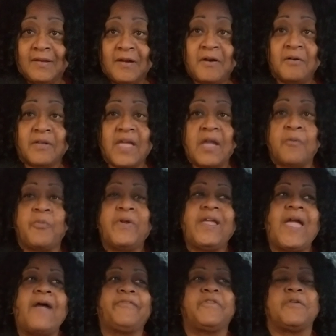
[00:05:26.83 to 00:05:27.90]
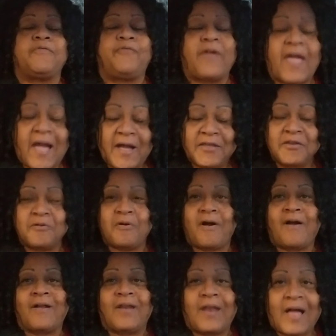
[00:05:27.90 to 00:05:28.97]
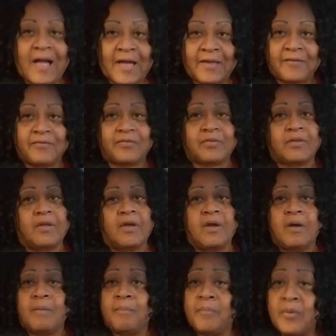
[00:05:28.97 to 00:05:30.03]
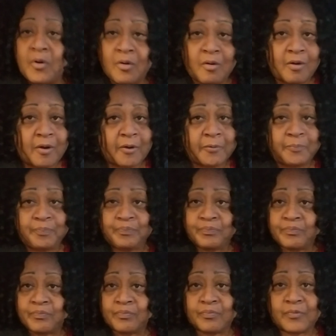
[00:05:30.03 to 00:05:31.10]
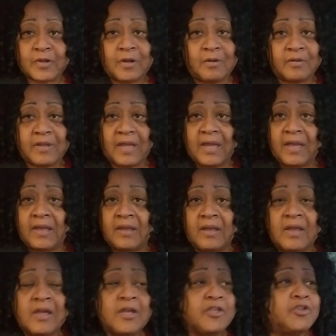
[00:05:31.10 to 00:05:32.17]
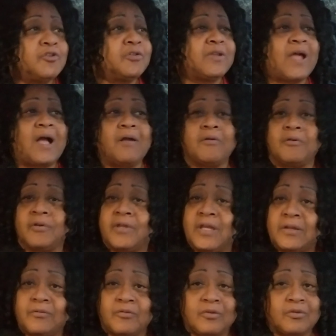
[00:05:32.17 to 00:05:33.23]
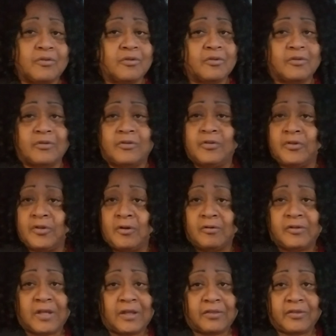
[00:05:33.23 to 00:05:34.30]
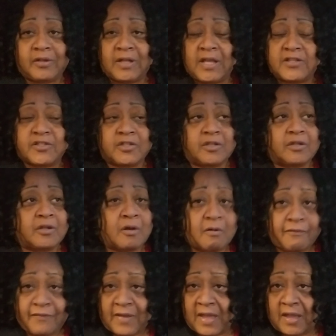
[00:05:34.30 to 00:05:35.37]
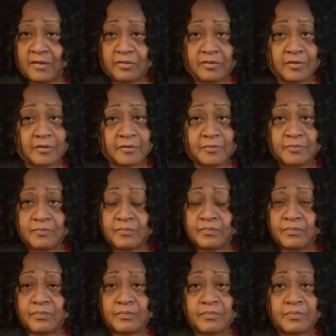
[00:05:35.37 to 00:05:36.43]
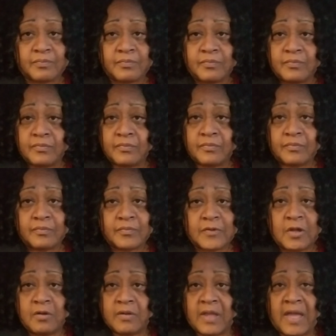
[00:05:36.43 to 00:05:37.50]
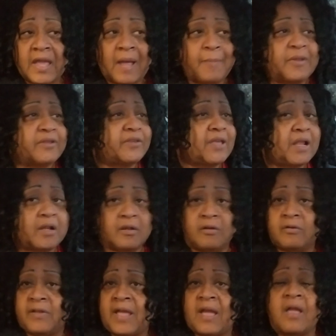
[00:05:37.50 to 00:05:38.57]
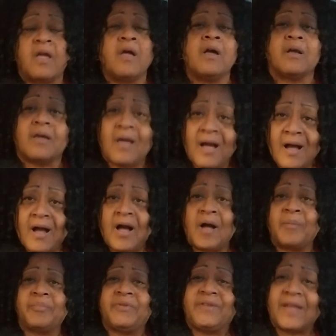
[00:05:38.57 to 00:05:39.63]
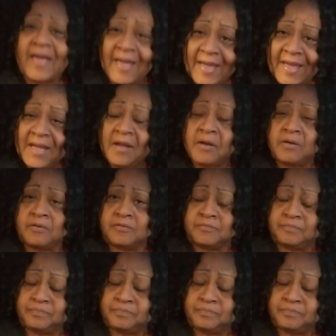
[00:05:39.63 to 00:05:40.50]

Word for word: Okay, we have to value our lives more. Okay, you're not going to get to your destination no faster. Okay, I be telling her that. Calm down.